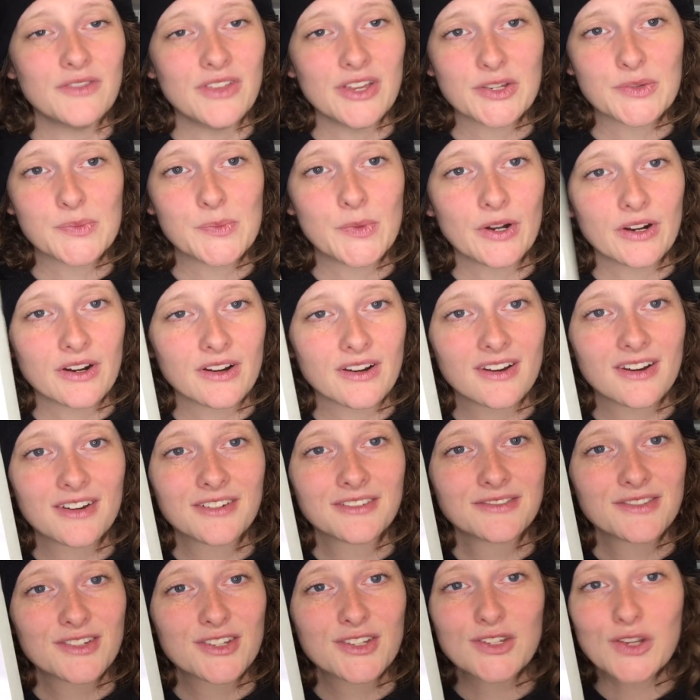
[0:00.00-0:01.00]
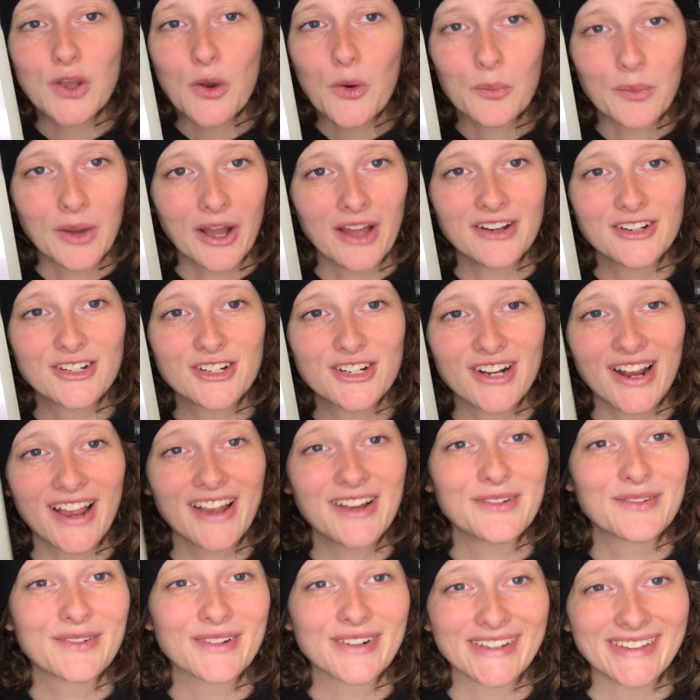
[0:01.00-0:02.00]
this book so much. I
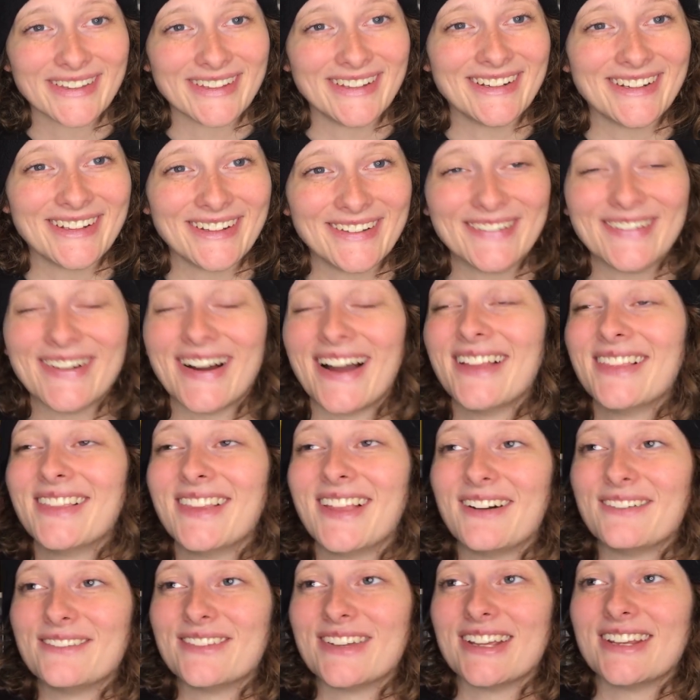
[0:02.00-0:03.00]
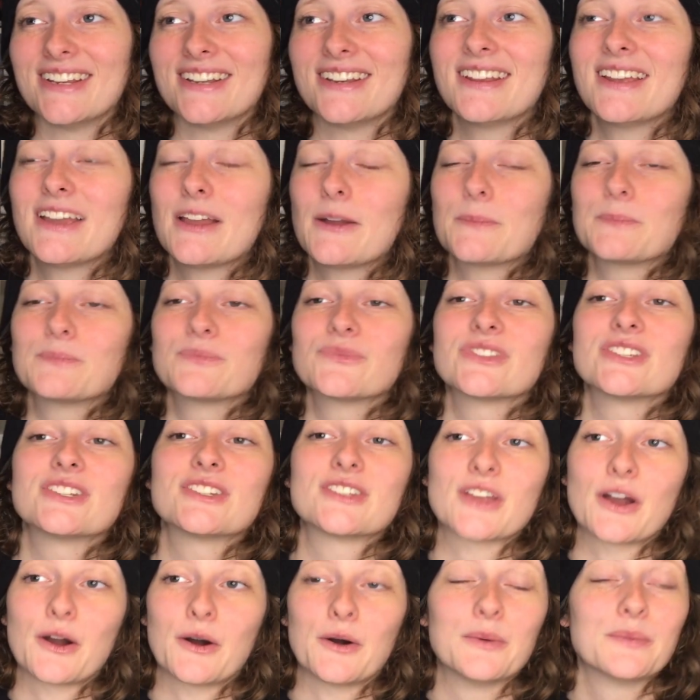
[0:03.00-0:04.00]
really do. I loved it.
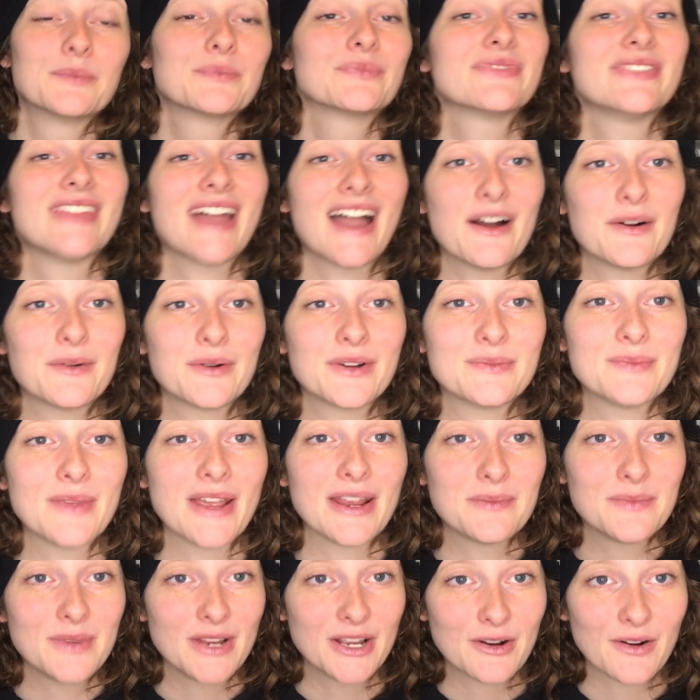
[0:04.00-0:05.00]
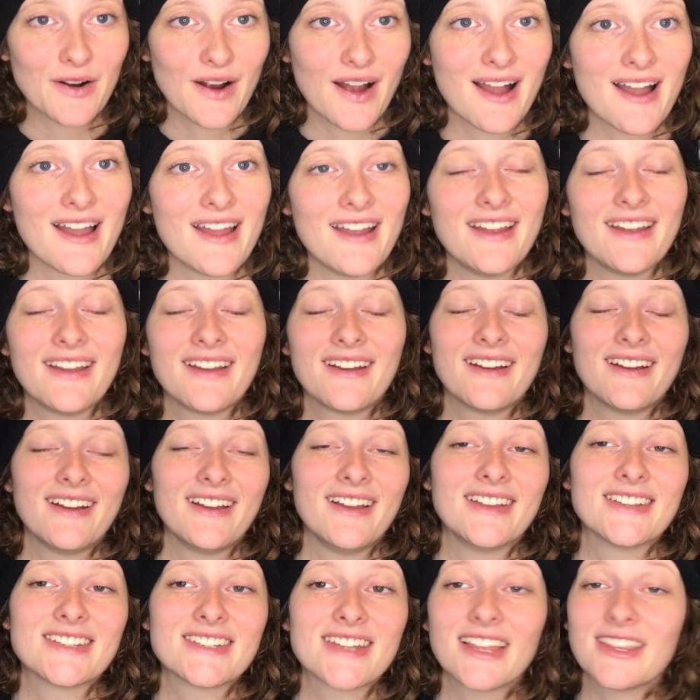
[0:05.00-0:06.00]
So that one made me cry.
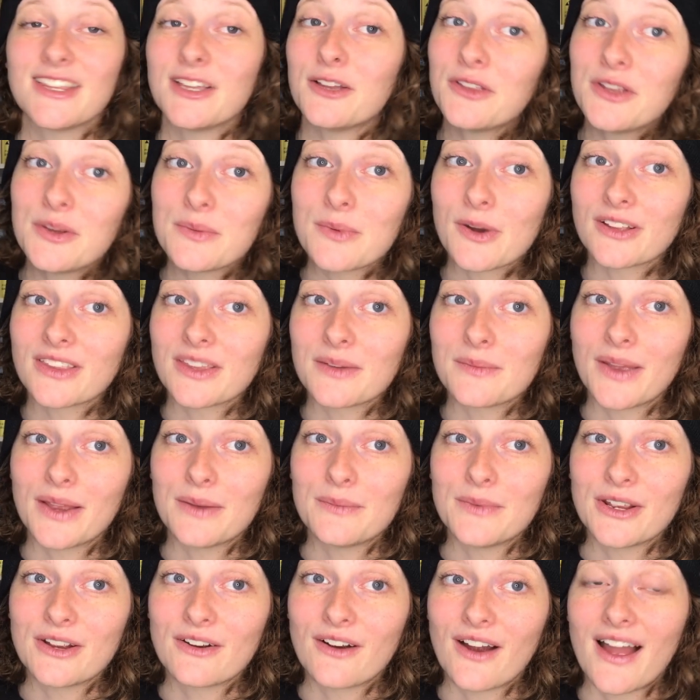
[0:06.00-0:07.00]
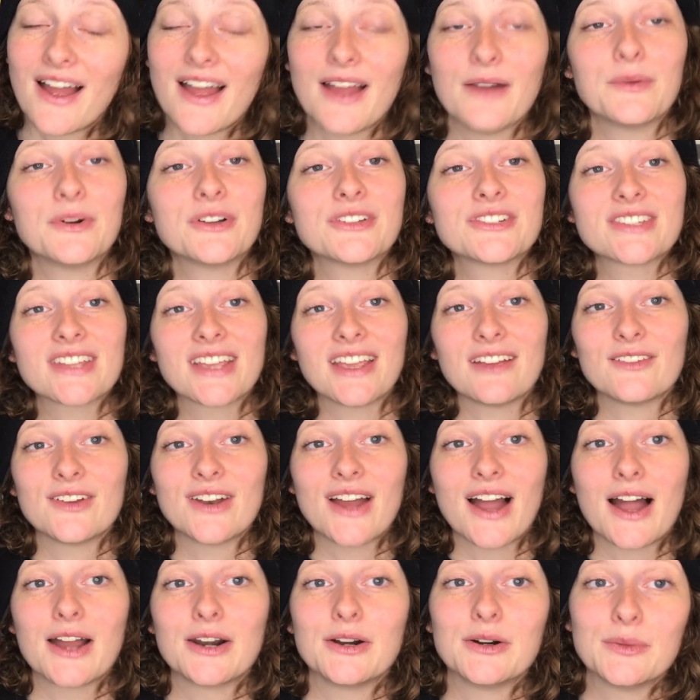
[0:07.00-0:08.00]
It's not the only book that made me cry. I will give an
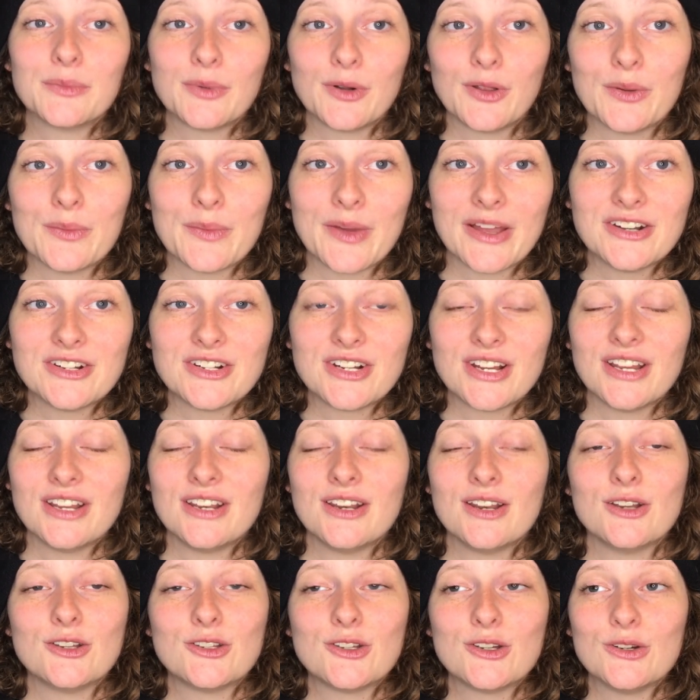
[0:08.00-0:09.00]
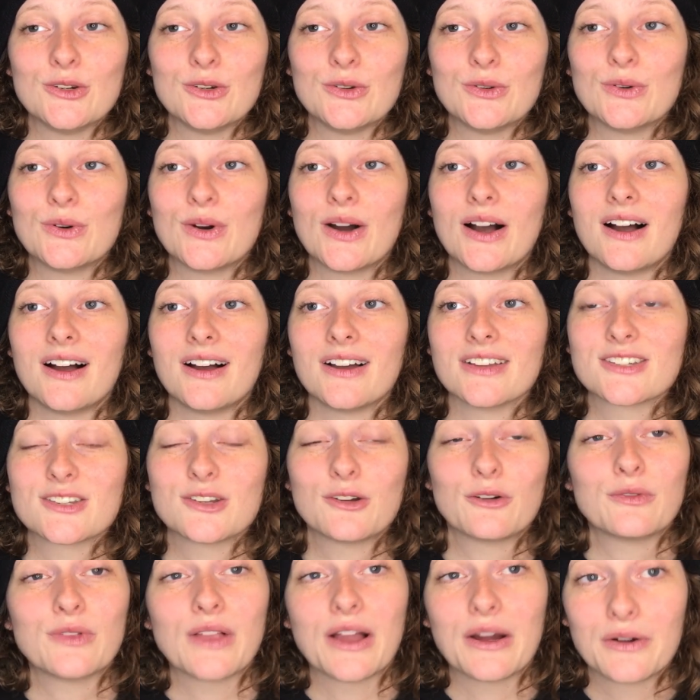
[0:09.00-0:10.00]
honorable mention to uh,
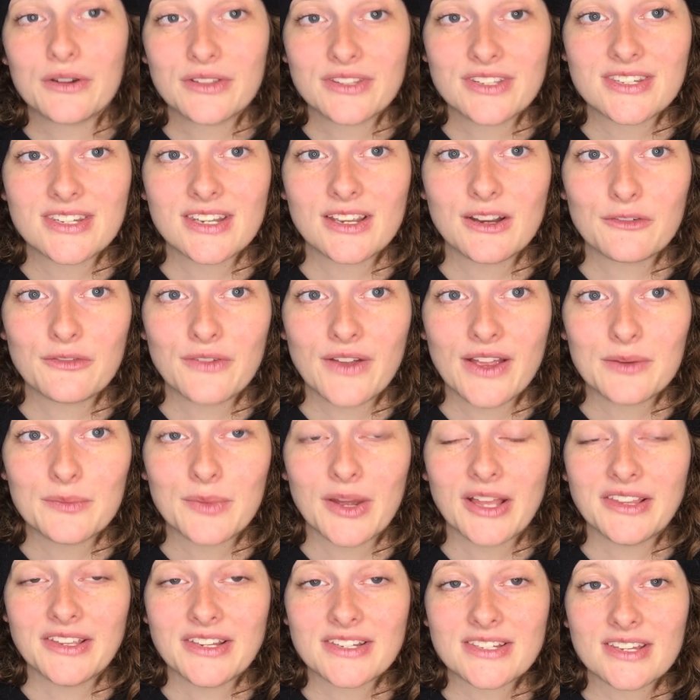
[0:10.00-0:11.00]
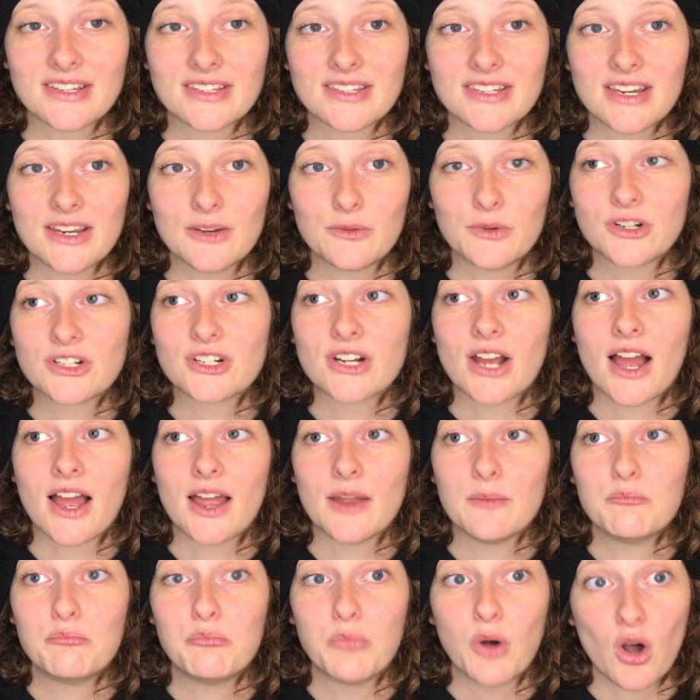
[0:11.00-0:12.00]
Snowflower and the Secret Fan by Lisa See, which I
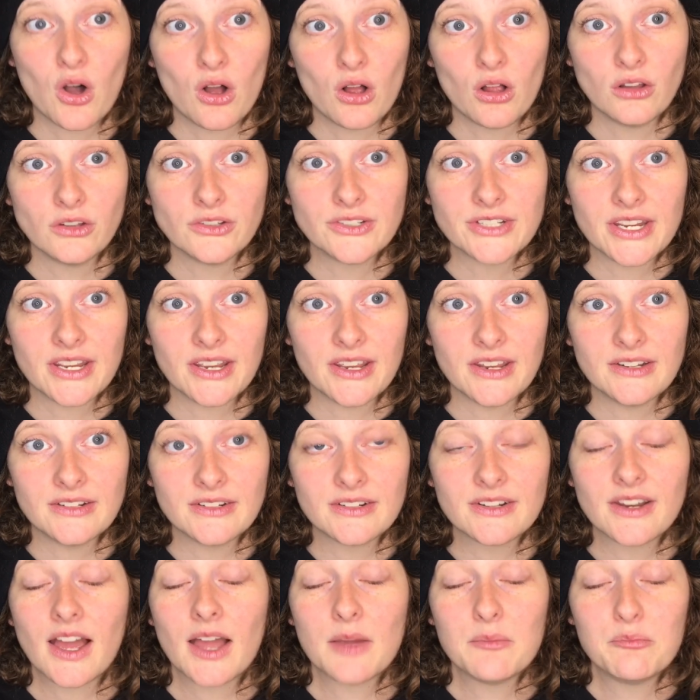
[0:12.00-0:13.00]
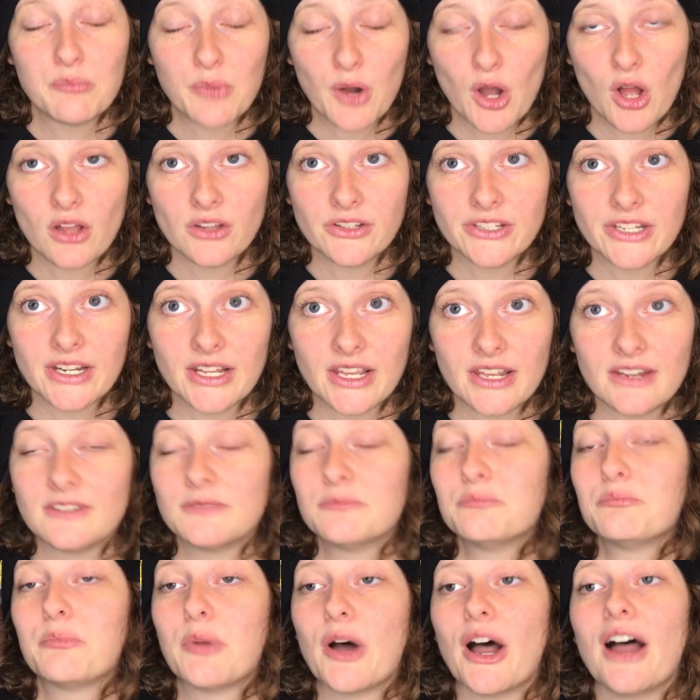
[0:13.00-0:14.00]
bawled in. I bawled in it.
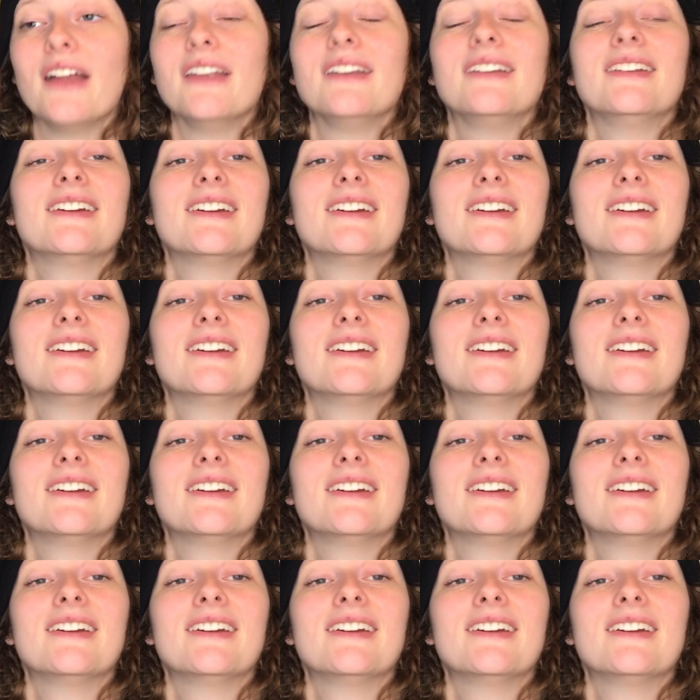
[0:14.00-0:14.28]
But